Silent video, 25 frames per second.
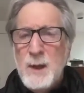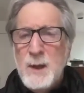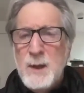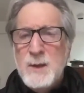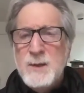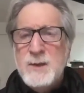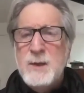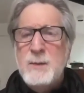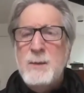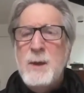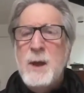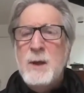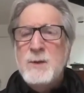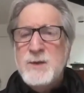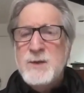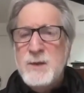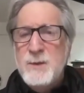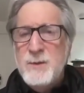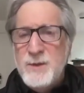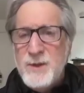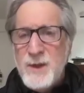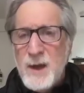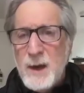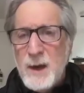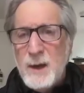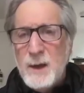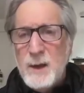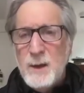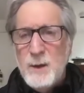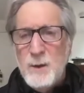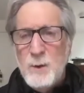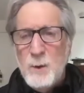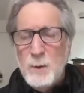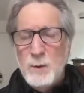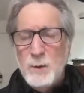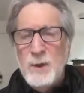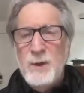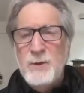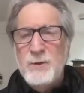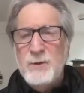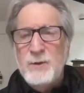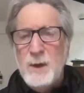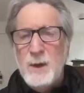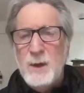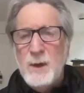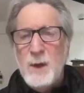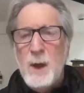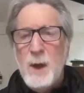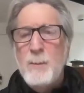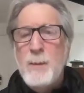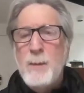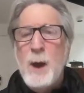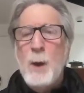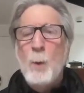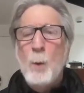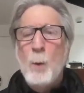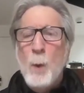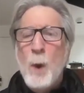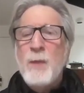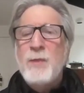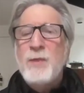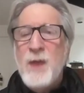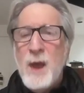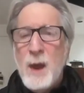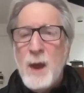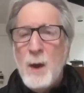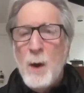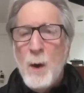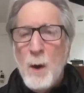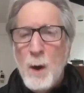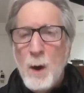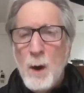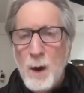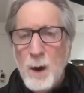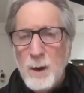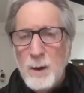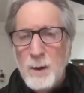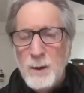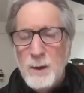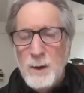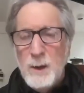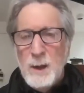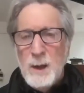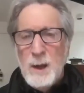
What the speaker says: somehow synthetic and holistic about what they are,